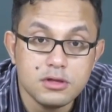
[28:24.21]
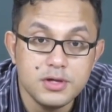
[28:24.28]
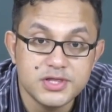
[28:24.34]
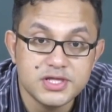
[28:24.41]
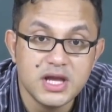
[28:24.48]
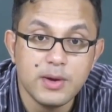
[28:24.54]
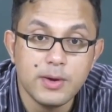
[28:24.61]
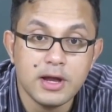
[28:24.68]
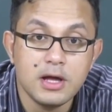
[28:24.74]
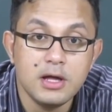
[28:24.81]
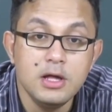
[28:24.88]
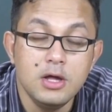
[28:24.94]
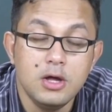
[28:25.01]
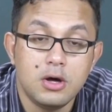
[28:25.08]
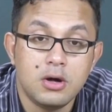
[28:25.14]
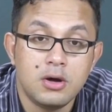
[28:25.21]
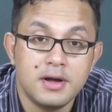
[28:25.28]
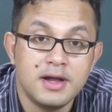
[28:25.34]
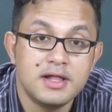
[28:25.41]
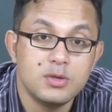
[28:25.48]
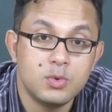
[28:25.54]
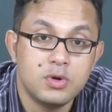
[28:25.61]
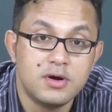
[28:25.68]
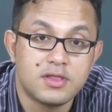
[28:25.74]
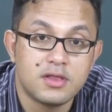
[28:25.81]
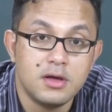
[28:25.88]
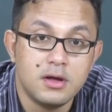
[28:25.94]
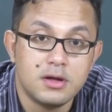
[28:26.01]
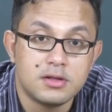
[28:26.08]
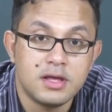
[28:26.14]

hysteria, or in other words,